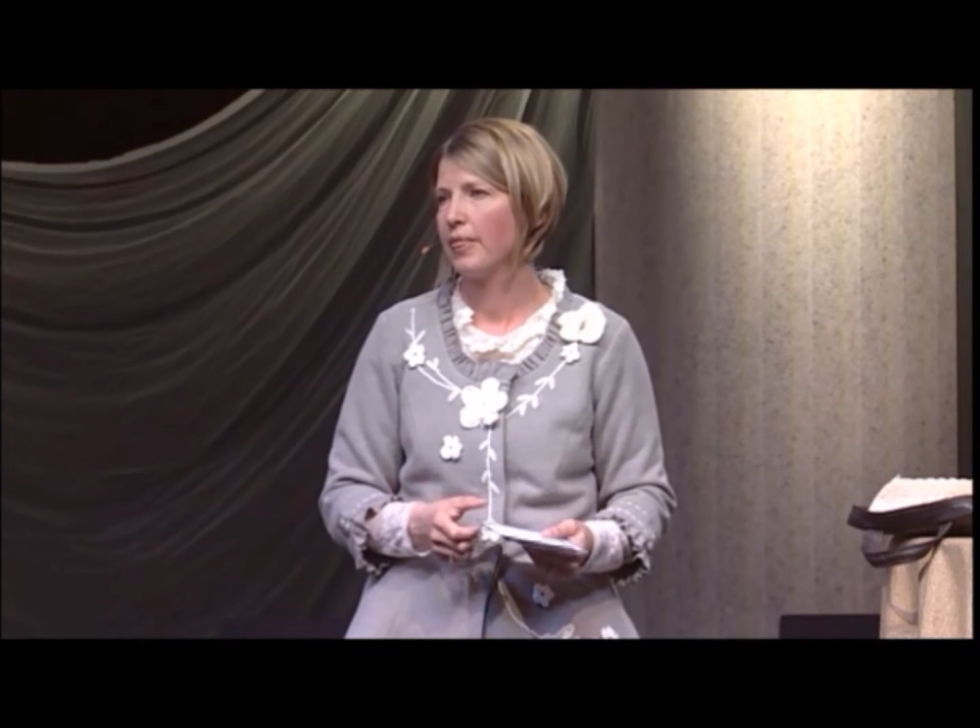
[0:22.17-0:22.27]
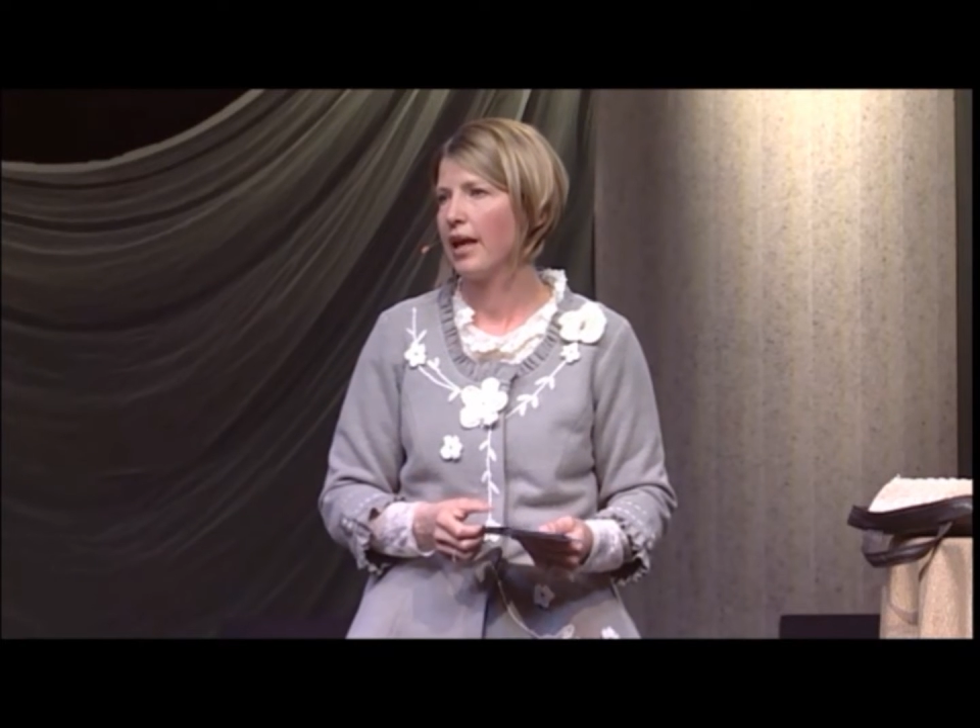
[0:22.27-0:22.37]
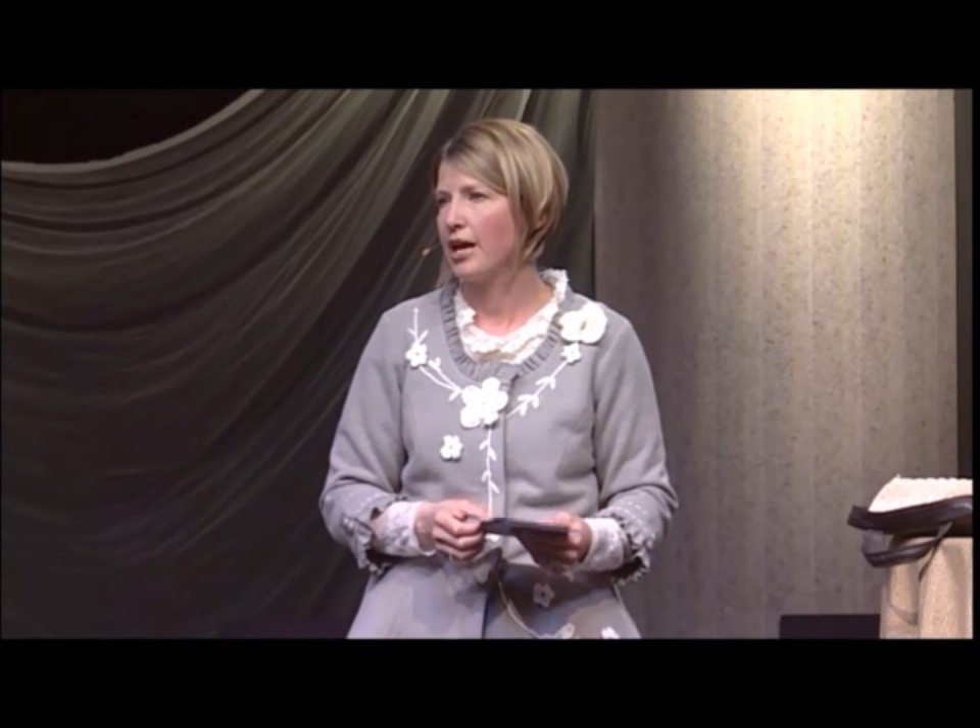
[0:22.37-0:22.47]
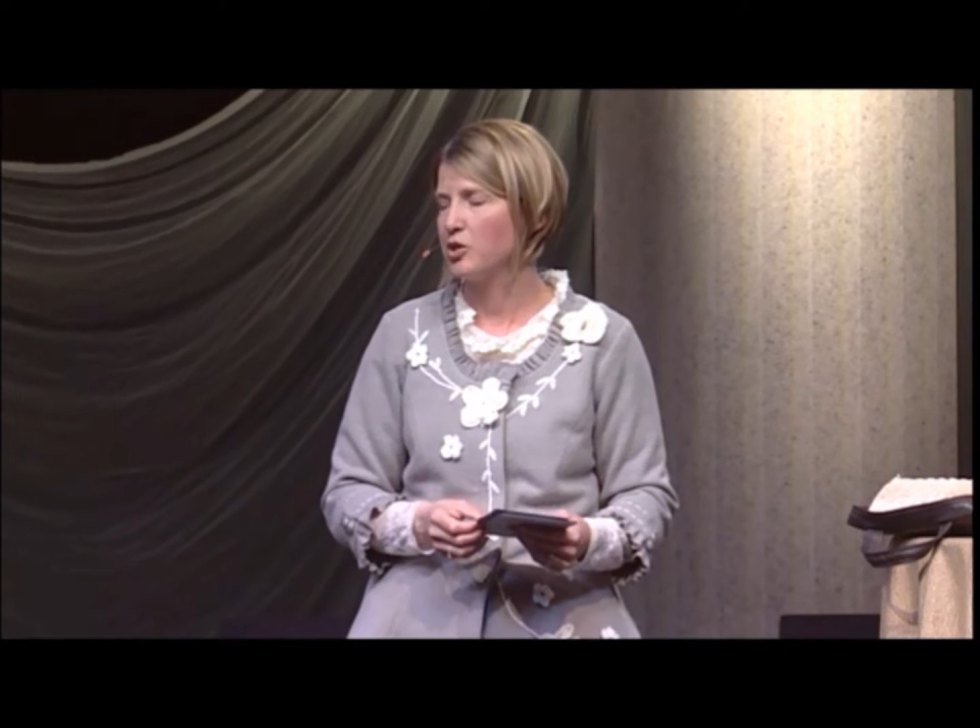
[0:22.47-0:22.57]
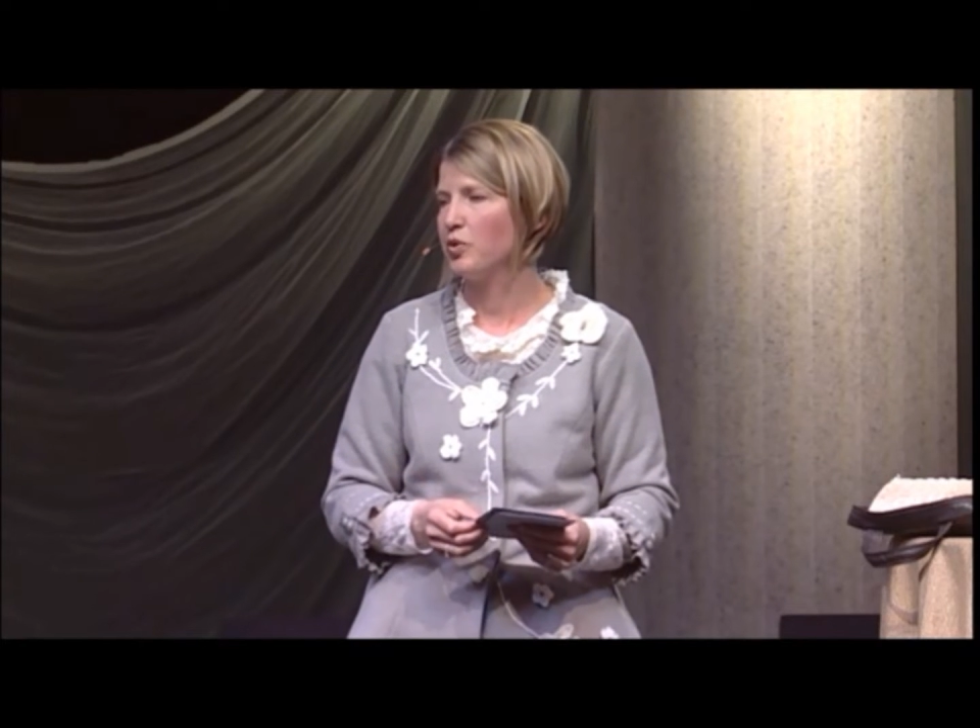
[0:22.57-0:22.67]

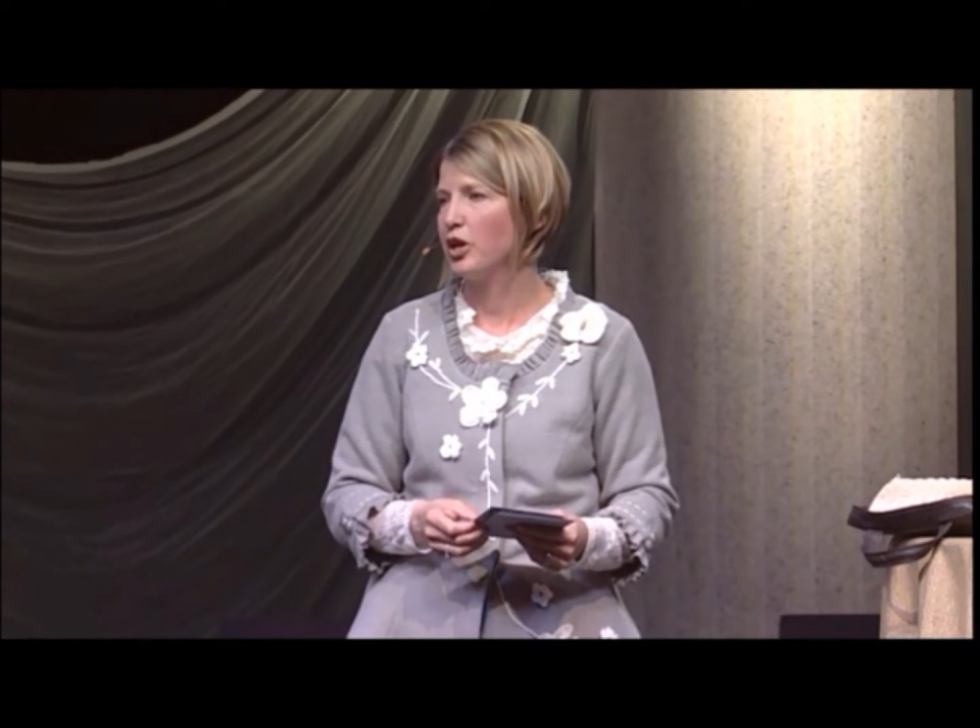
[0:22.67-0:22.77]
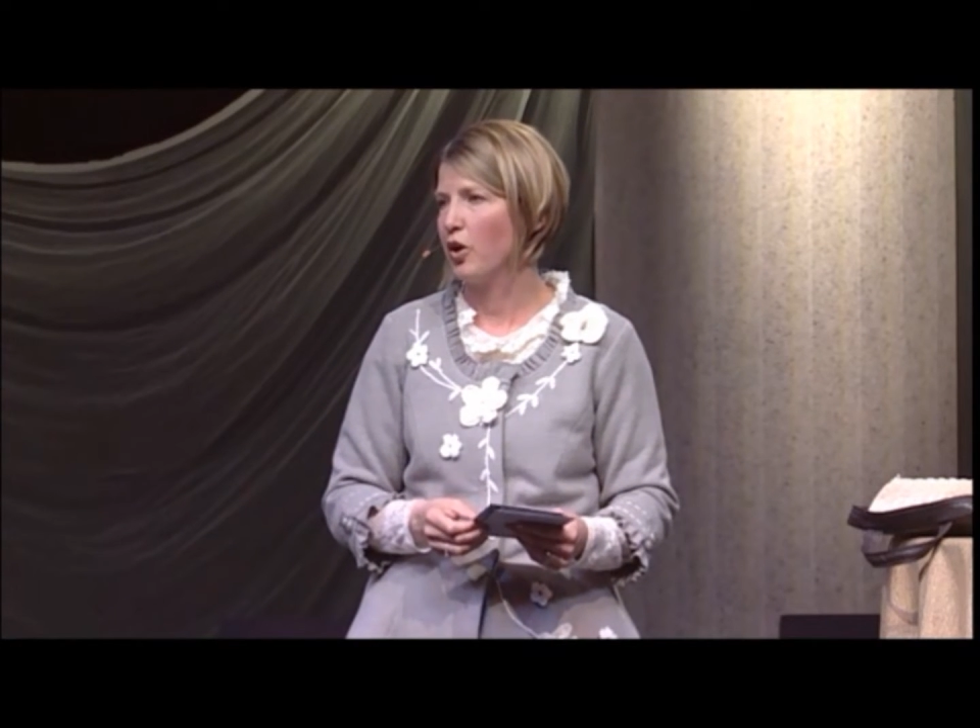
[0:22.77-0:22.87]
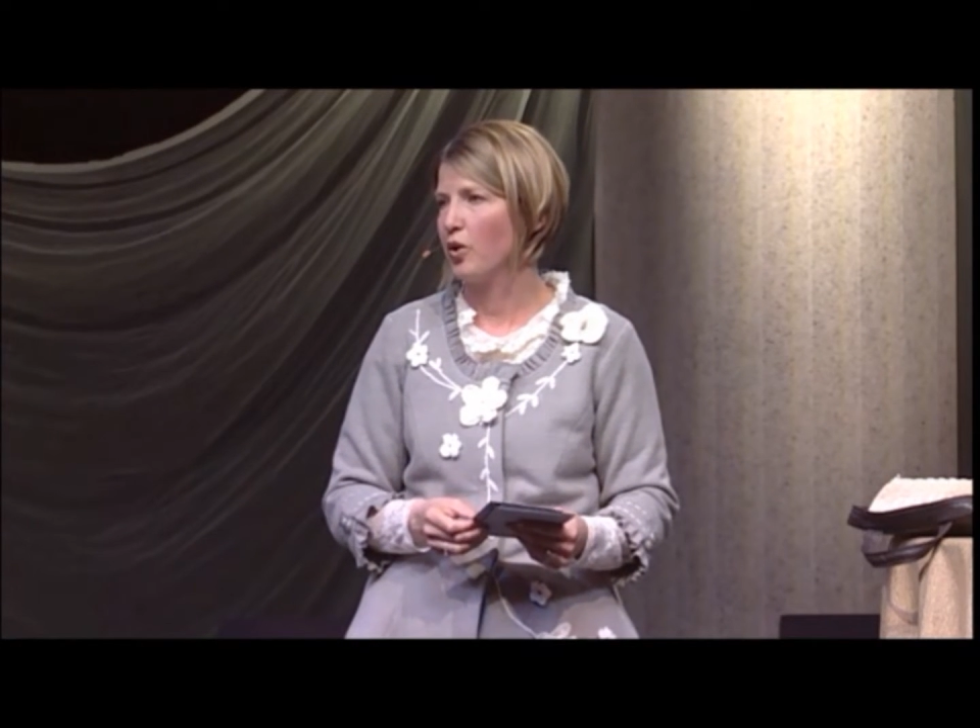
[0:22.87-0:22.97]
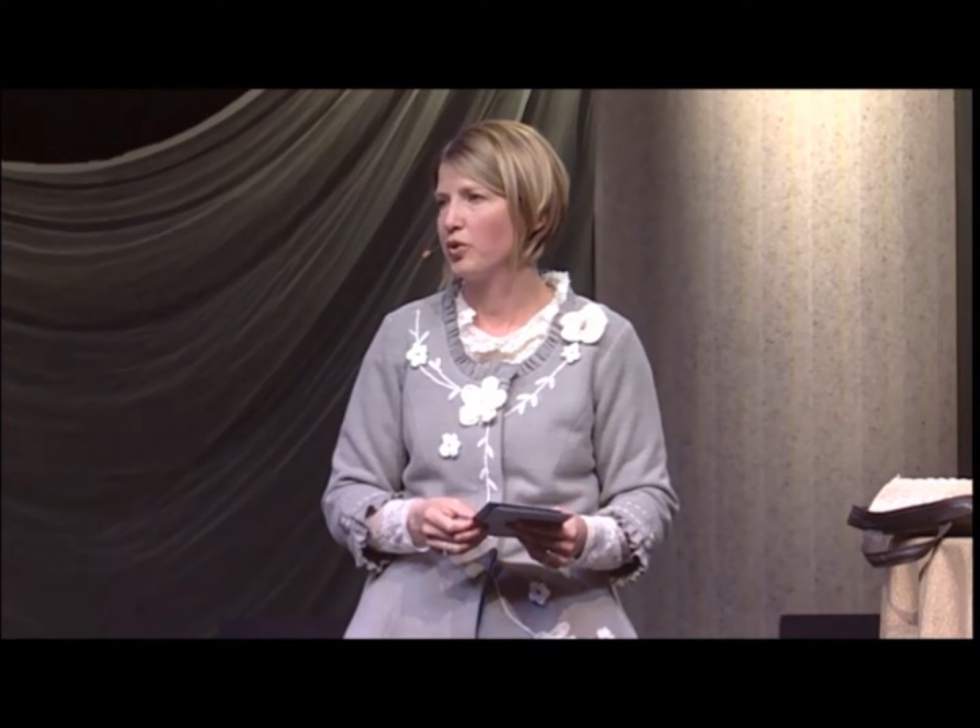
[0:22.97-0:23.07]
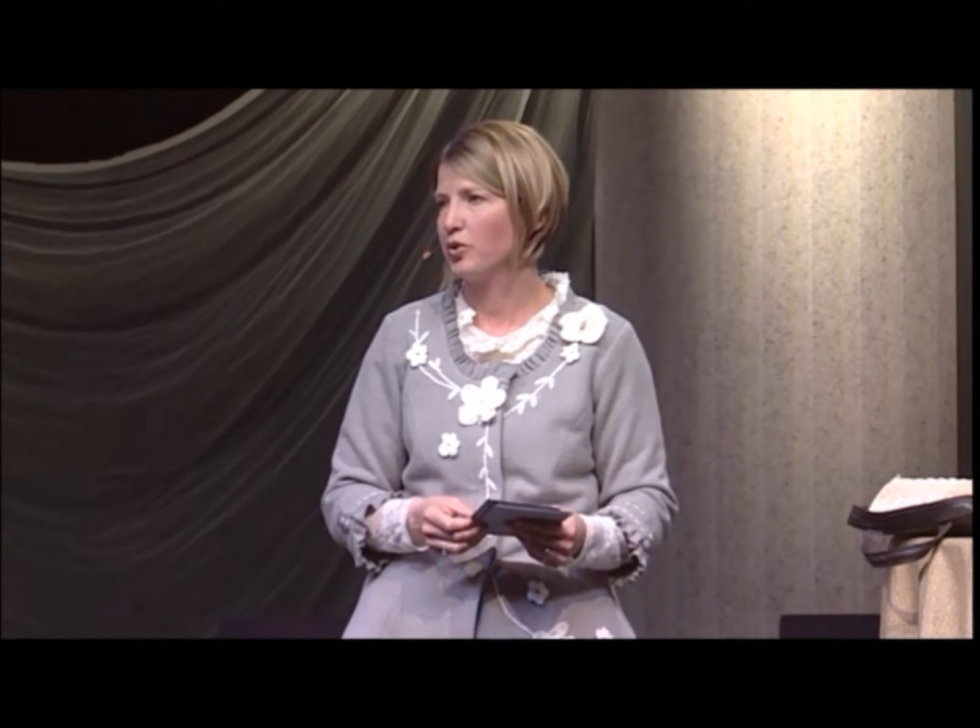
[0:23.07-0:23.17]
as we
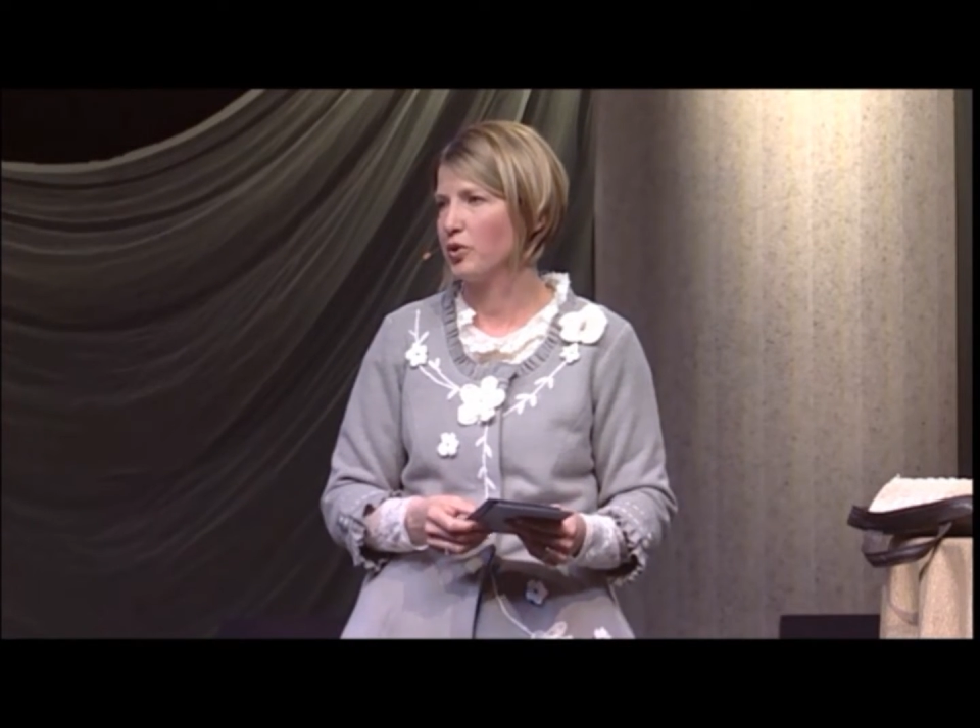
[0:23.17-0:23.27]
go through